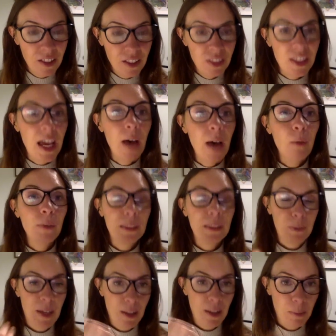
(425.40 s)
that was
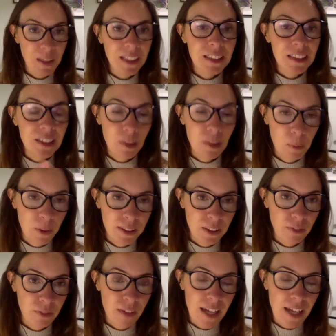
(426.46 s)
when the pieces of the puzzle
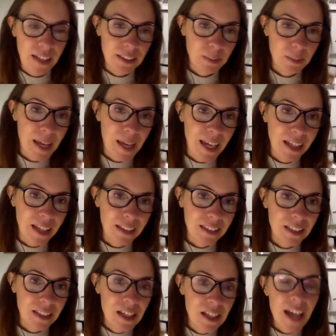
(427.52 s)
fell into place.
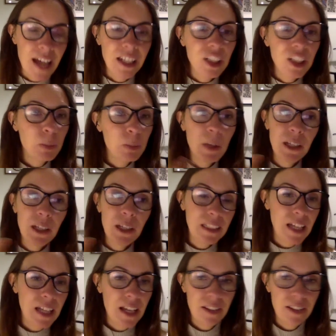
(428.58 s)
Yeah. And ah. each person
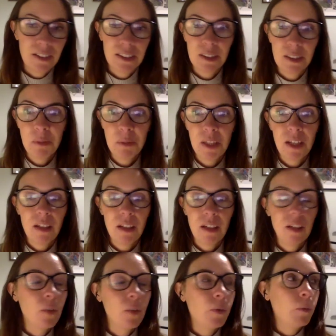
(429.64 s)
had their something, you
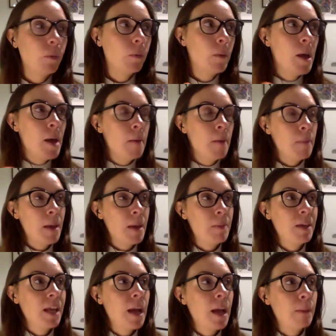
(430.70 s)
know, maybe
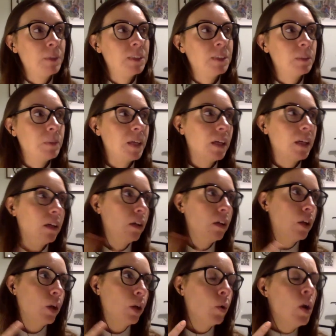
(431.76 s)
it happened to be, you
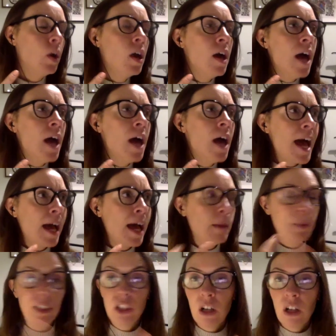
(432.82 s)
know, um, a
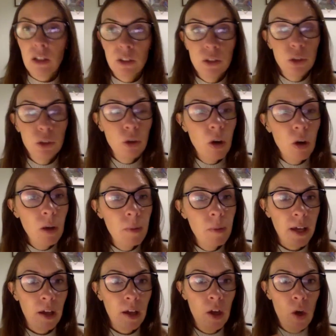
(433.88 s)
childhood
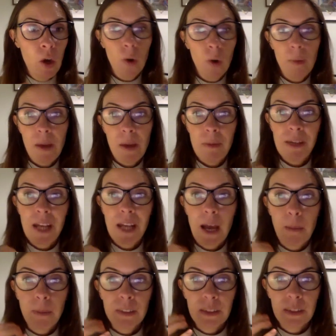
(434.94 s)
trauma or maybe it
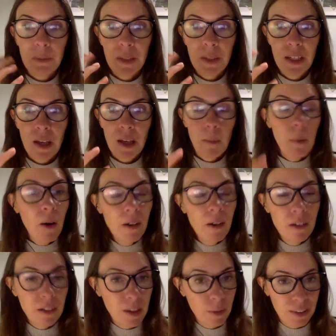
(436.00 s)
happened to be a
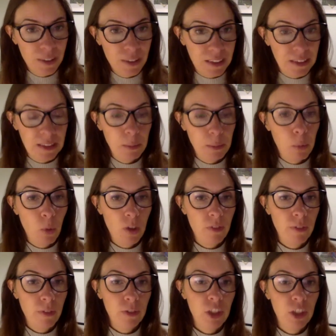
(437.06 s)
partner that wasn't supportive
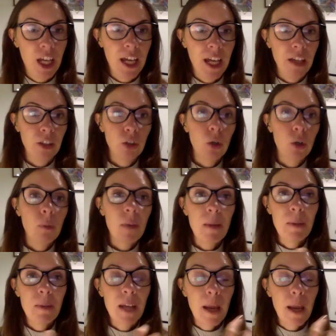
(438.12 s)
of change or
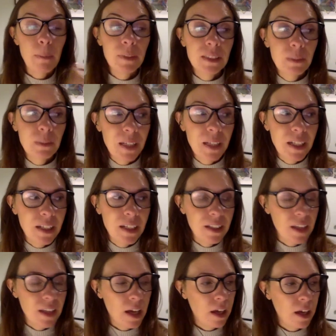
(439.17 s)
maybe it happened to be
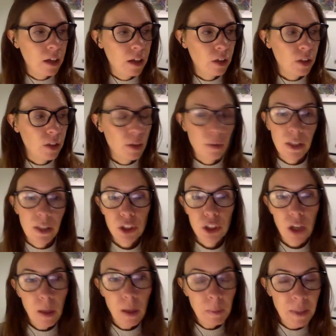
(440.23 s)
that you know they were in a
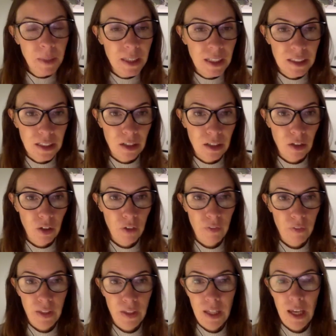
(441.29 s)
job that they didn't love
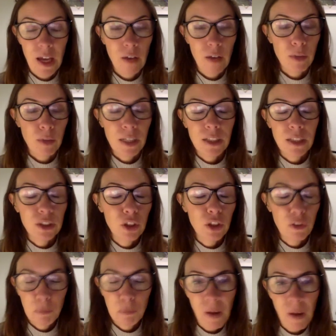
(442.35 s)
and they had a really
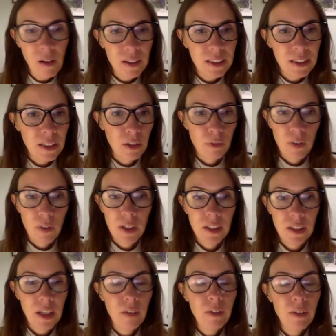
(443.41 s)
tough boss and they were finding
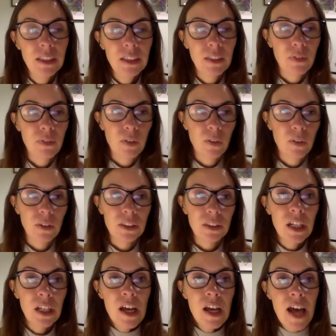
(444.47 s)
that really difficult
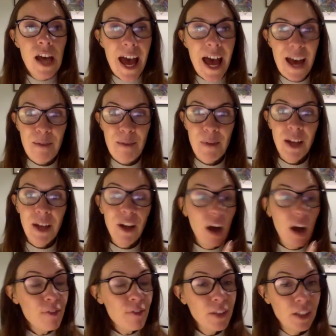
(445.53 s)
um, and
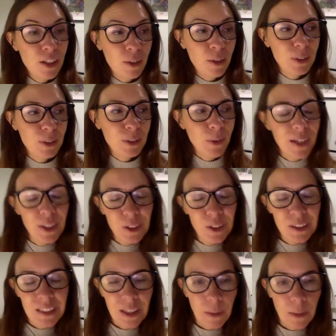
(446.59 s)
often you know it's quite
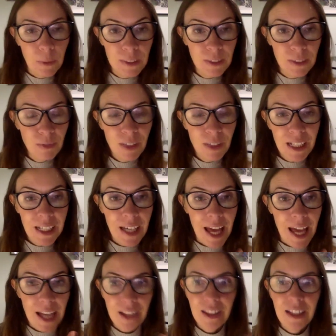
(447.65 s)
interesting it wasn't really
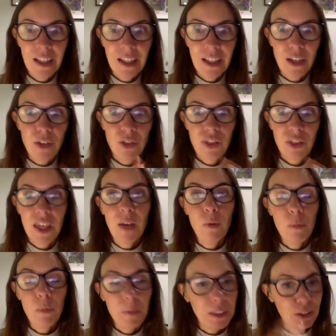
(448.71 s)
anything that you think
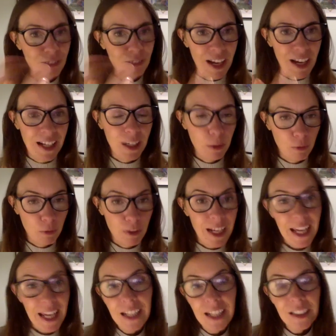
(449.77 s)
would be directly
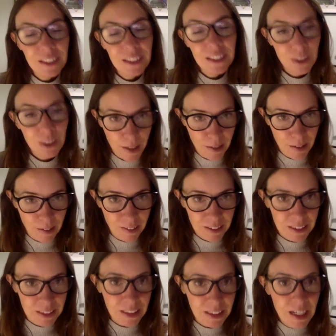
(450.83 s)
related to the weight
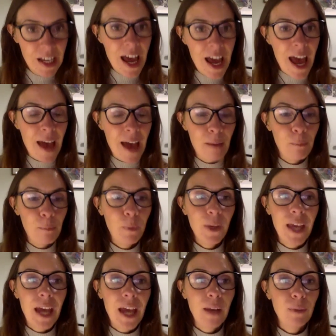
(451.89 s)
loss yeah. Um, but
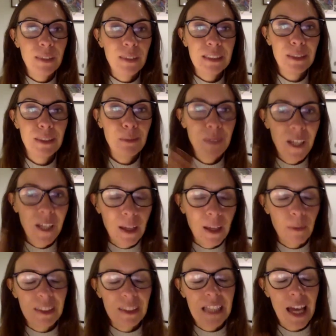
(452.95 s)
yet it was something that
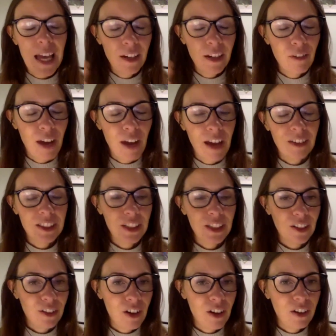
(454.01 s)
was hanging around in their
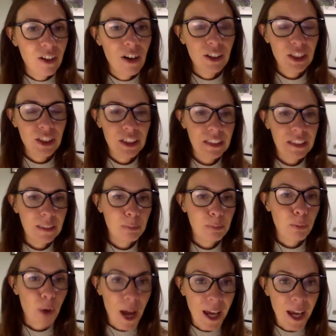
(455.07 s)
non-conscious
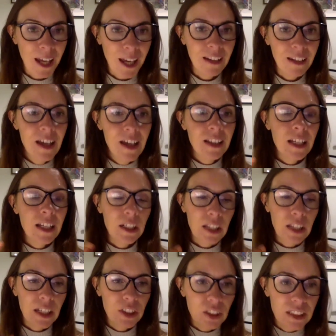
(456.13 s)
brain that
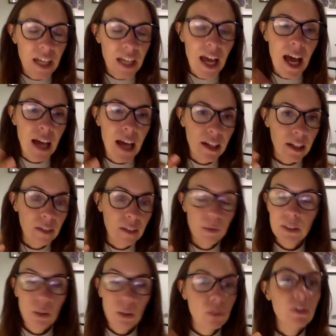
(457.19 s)
they just had it was
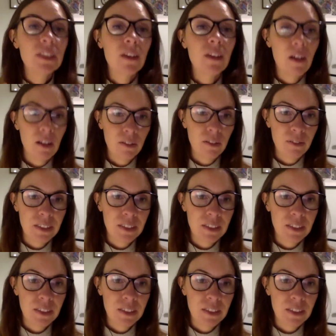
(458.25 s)
unresolved